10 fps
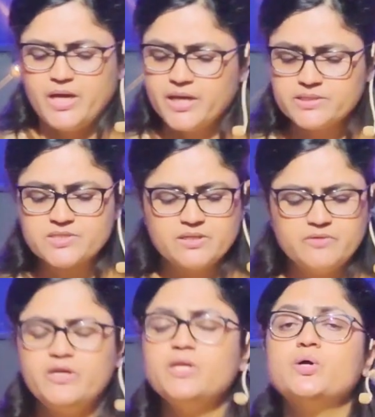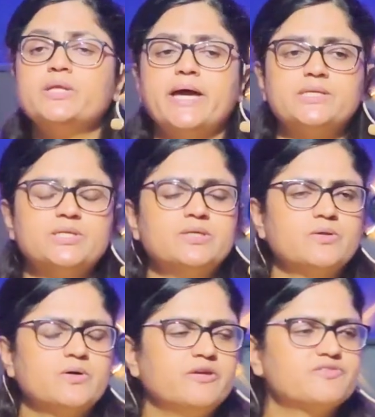And we know that,
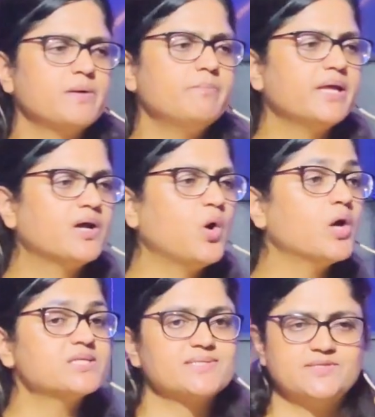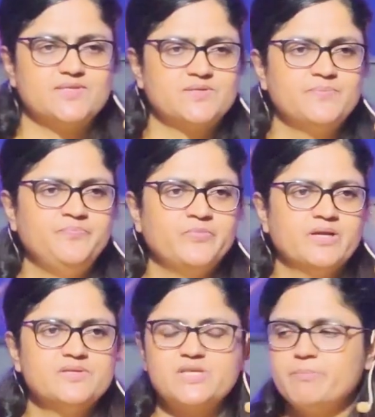you know, if somebody calls us, if